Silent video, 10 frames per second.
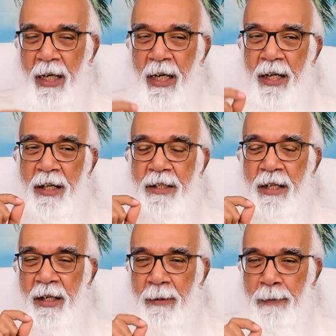It is
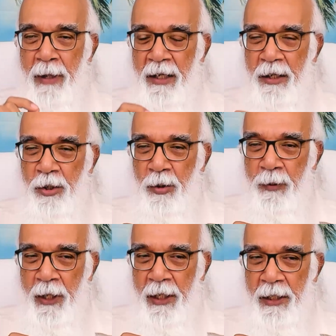independent
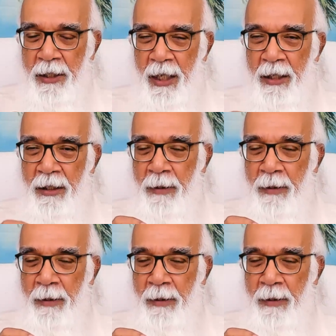of anything.